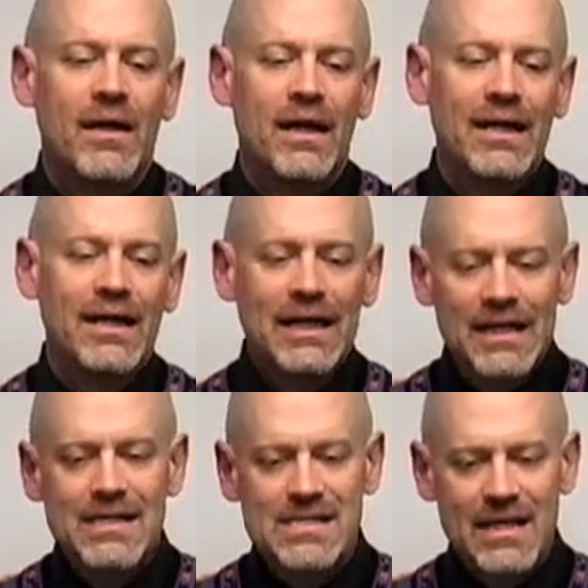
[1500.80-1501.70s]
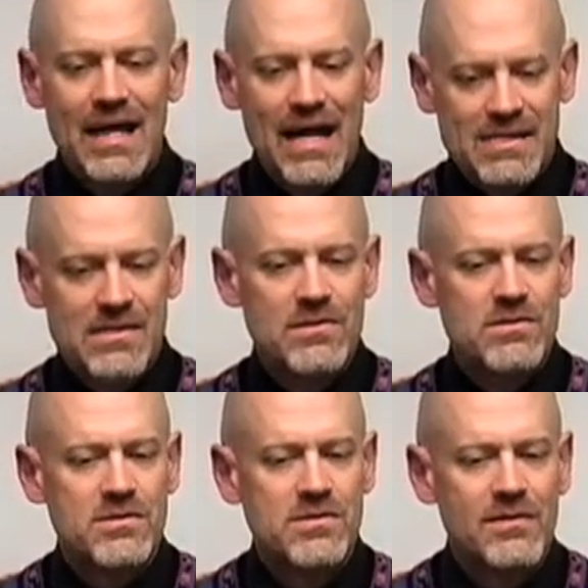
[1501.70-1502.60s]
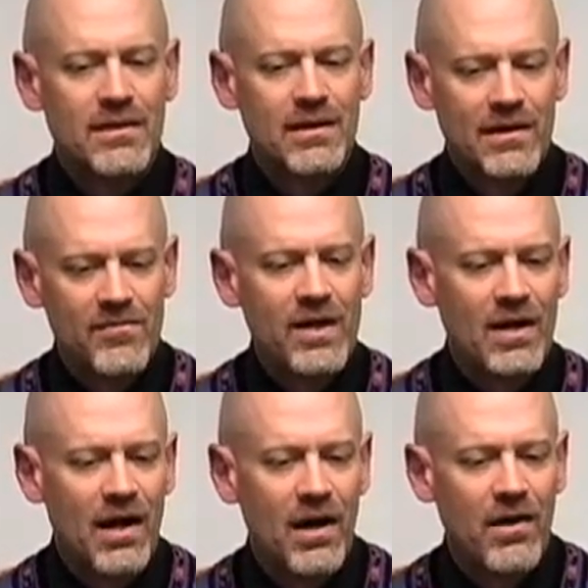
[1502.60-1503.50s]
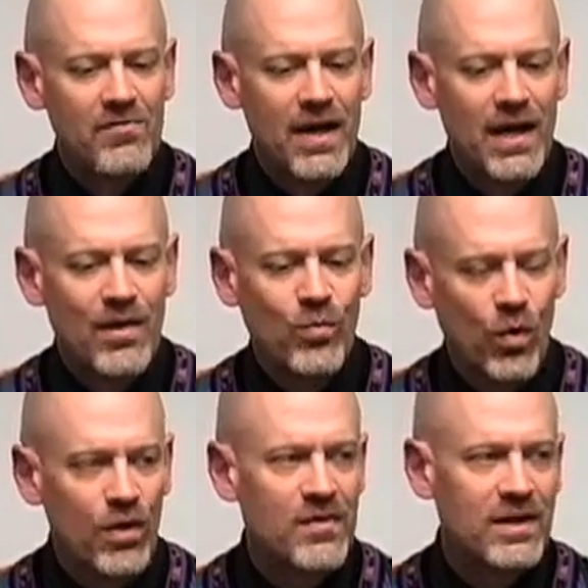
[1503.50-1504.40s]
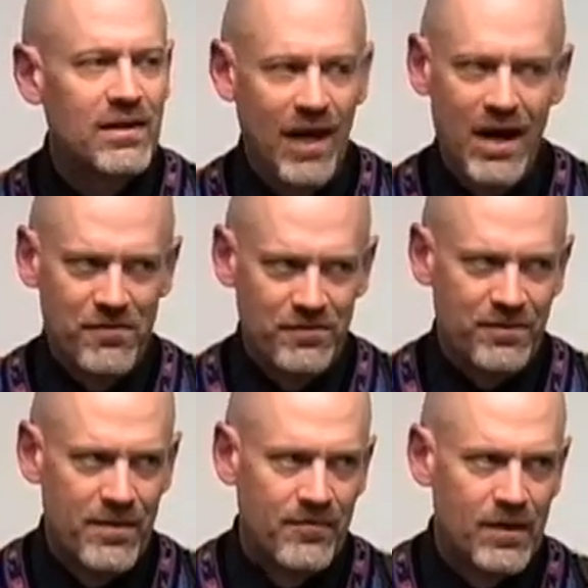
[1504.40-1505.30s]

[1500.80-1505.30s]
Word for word: uh, it is in essence the living of a worthy life.